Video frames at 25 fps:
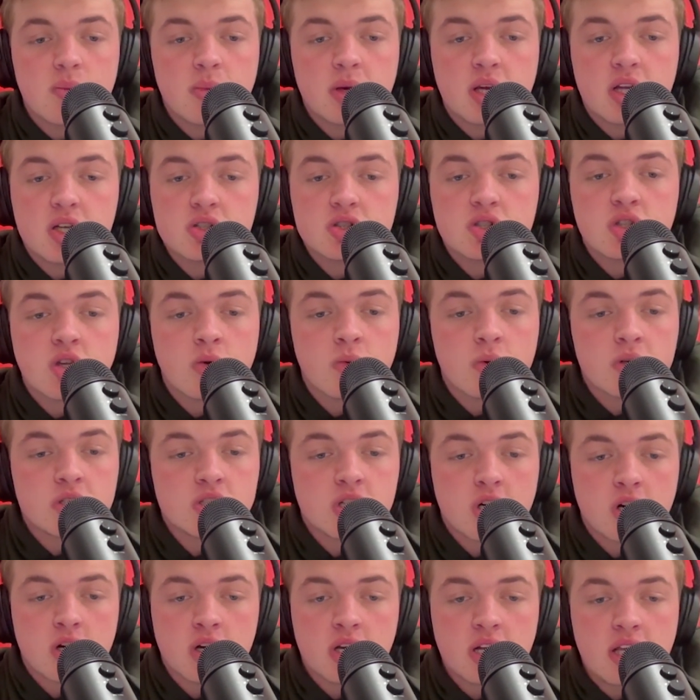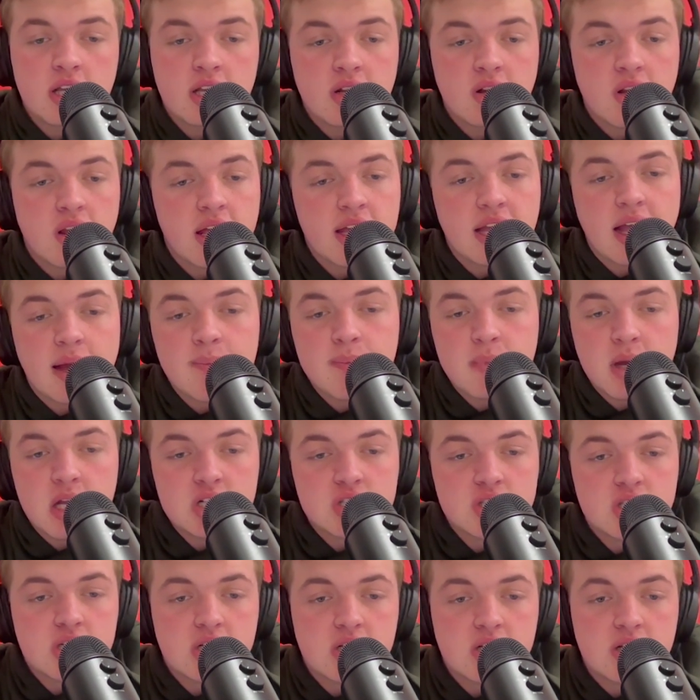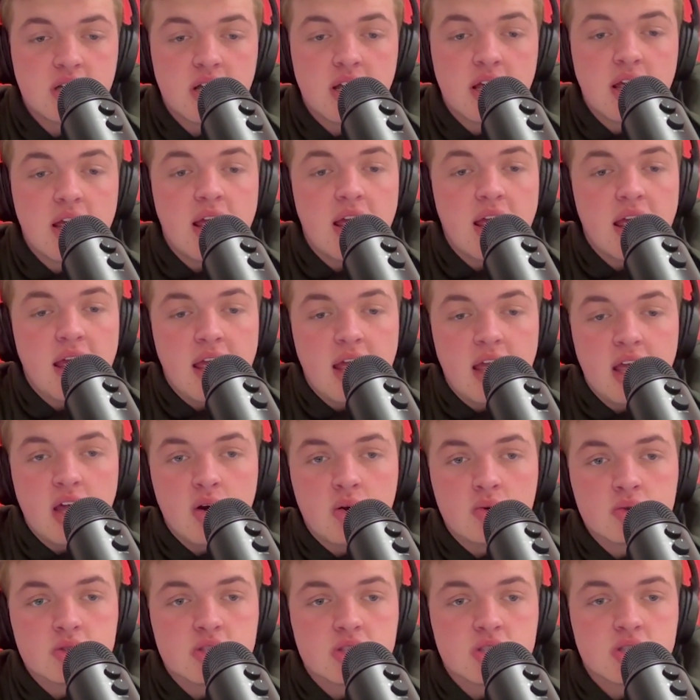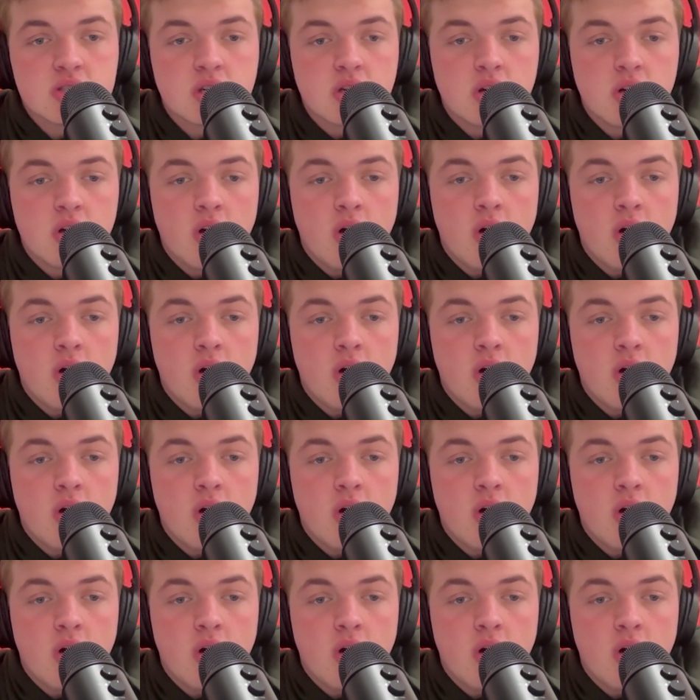because they're returning, like I mentioned, Hiltz.